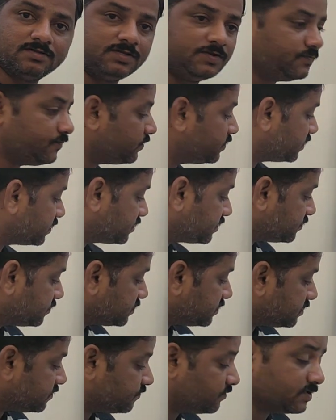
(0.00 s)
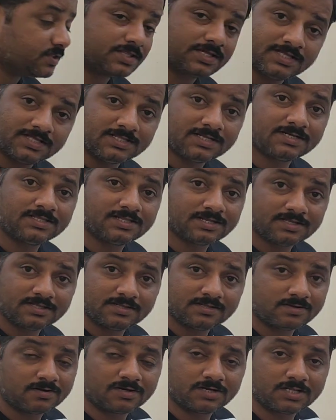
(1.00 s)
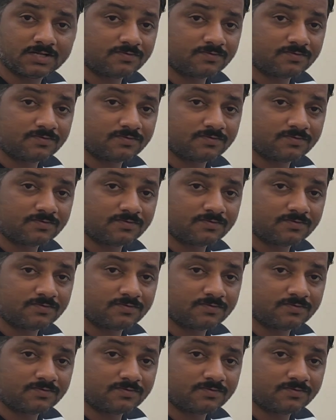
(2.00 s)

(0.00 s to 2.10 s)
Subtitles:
If you execute it, if I say that there is not